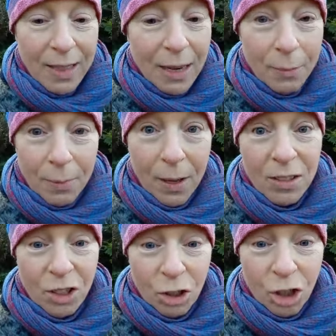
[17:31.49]
that
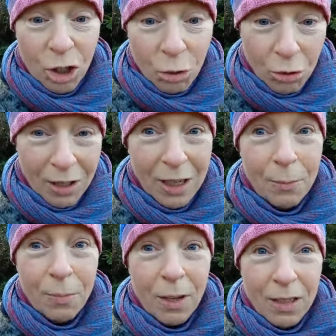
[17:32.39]
applies to children, it
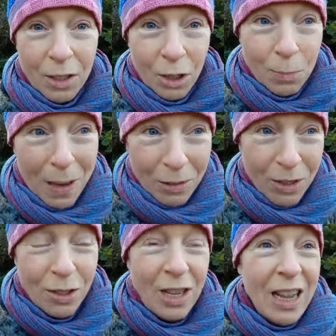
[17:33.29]
applies to
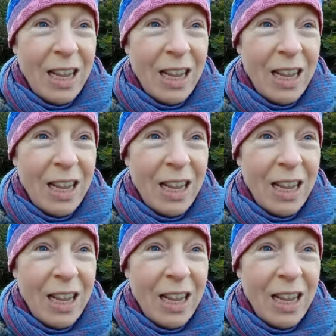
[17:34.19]
spouses,